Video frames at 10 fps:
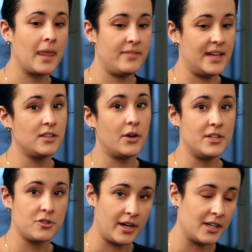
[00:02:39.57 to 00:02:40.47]
then go
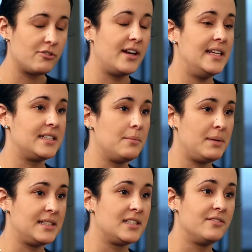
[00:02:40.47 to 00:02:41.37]
and try and create a
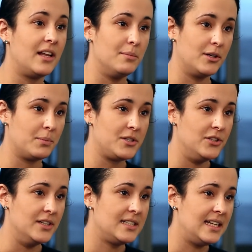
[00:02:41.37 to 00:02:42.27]
business development
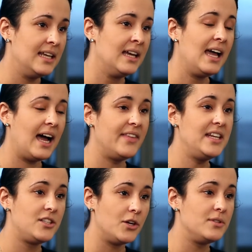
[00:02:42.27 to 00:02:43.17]
opportunity, and they
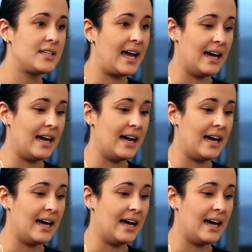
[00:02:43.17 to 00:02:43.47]
don't